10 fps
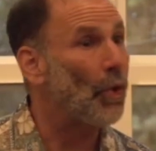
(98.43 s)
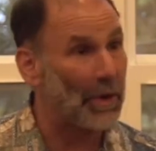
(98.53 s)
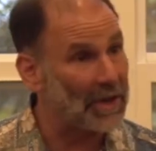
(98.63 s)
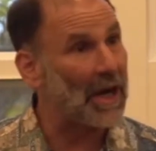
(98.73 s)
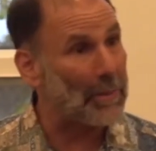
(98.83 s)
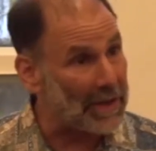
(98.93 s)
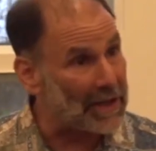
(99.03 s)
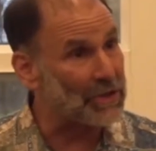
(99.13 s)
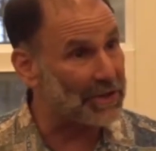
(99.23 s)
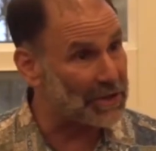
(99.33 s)
Or a
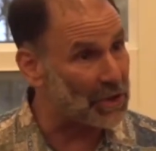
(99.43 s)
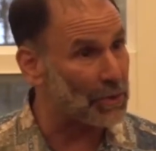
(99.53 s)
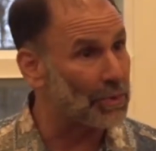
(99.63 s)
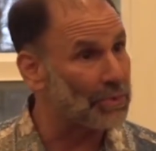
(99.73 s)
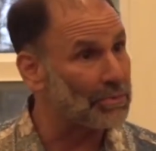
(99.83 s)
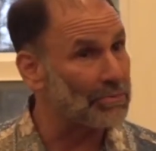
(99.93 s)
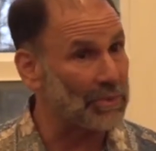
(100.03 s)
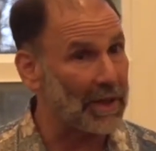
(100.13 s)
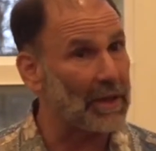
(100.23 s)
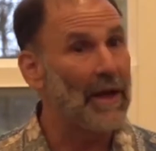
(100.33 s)
combination of the 2.
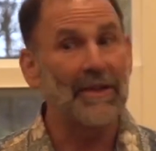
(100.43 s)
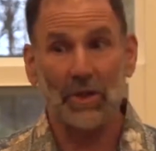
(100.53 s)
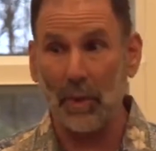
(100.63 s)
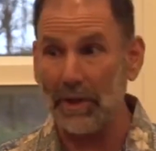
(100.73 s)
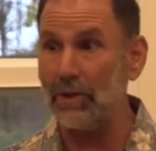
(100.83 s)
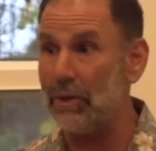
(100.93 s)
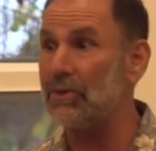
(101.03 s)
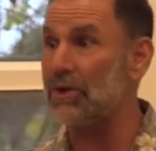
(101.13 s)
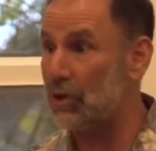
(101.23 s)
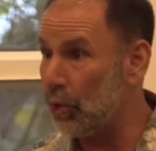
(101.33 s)
Okay? So when you
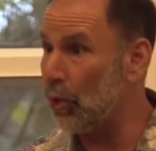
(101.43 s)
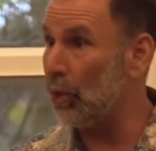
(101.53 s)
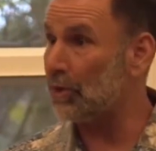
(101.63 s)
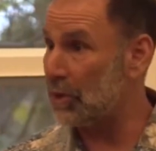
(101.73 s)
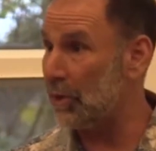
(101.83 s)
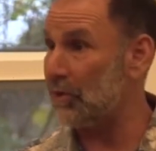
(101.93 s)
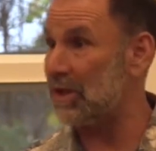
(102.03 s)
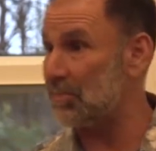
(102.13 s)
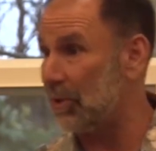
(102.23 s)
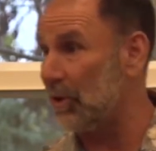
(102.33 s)
use a tool to
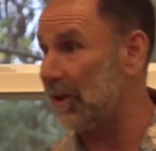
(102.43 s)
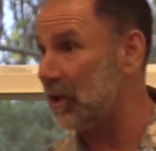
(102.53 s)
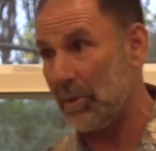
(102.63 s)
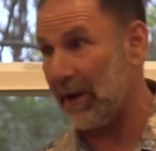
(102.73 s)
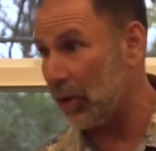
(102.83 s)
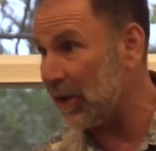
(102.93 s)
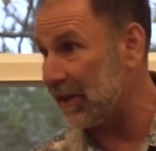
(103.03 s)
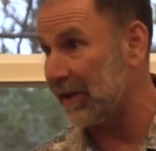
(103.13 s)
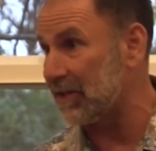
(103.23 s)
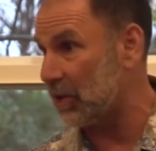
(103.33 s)
address pulling, no matter what
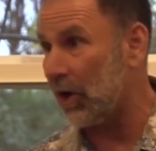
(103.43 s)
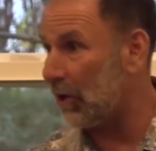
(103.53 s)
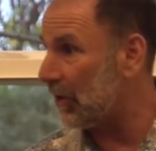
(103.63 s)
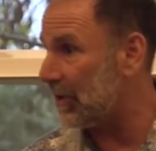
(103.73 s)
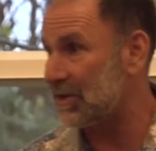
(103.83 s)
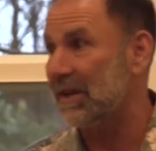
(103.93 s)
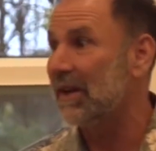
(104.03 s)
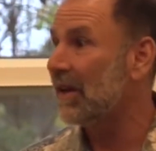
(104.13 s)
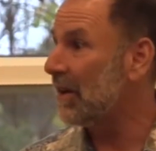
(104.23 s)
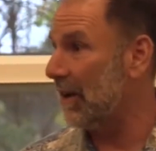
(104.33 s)
it is, a harness,
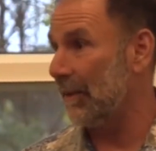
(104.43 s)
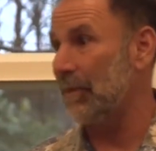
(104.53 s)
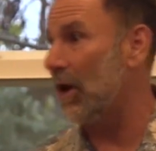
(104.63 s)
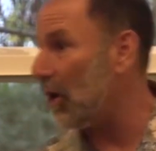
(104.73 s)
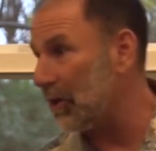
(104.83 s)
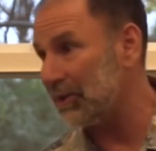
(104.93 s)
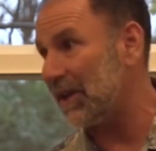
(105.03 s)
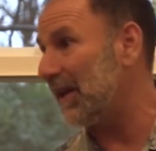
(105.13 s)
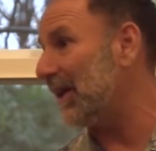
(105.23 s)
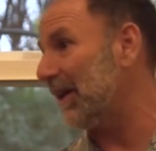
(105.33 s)
a
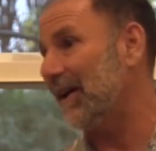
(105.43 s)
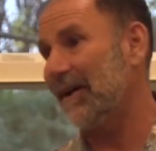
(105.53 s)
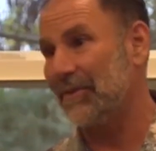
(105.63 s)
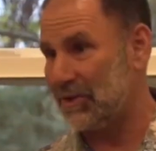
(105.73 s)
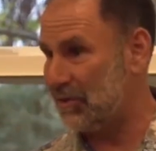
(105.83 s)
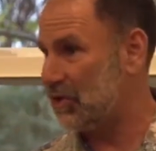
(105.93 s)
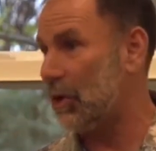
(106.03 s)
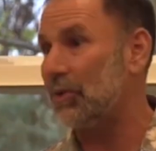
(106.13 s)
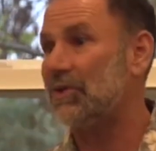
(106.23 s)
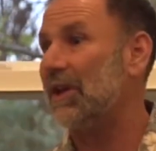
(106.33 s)
halty, a
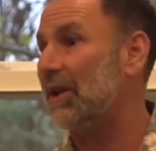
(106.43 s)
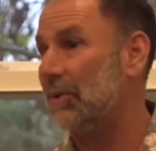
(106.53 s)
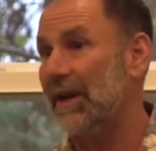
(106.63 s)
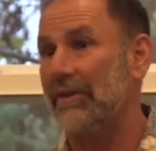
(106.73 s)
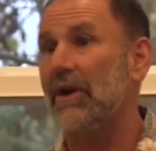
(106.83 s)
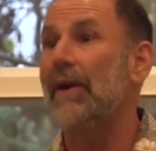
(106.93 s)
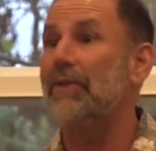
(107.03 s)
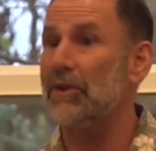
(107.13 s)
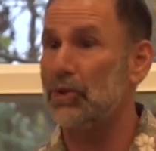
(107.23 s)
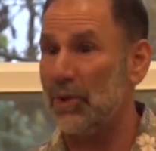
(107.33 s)
choke chain, whatever,
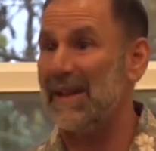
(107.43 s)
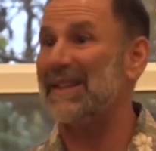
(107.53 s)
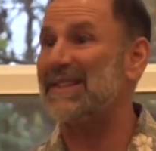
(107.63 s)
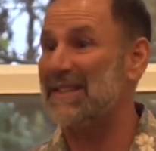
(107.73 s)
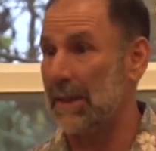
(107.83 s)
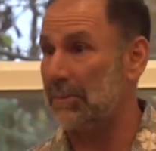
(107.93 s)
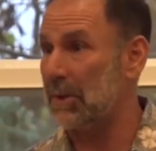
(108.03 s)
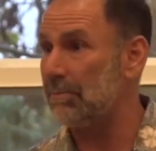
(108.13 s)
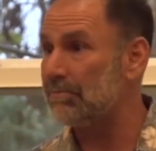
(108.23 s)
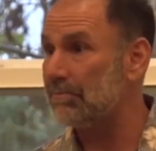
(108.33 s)
you're treating the
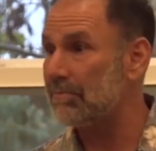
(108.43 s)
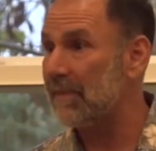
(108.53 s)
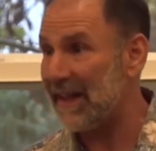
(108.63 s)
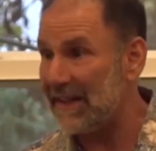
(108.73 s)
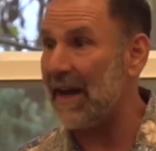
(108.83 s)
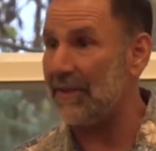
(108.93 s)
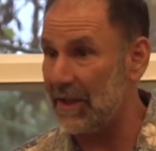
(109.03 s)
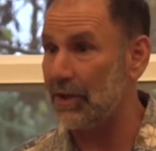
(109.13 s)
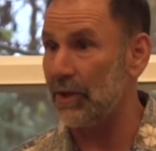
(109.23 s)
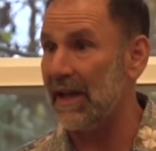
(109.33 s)
symptom and not
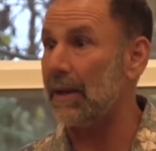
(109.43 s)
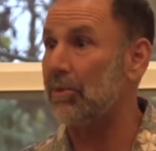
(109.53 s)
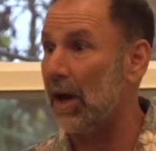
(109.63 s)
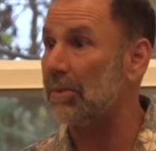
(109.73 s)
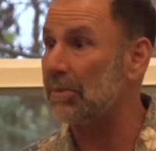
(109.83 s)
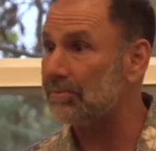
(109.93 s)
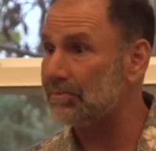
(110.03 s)
the underlying problem.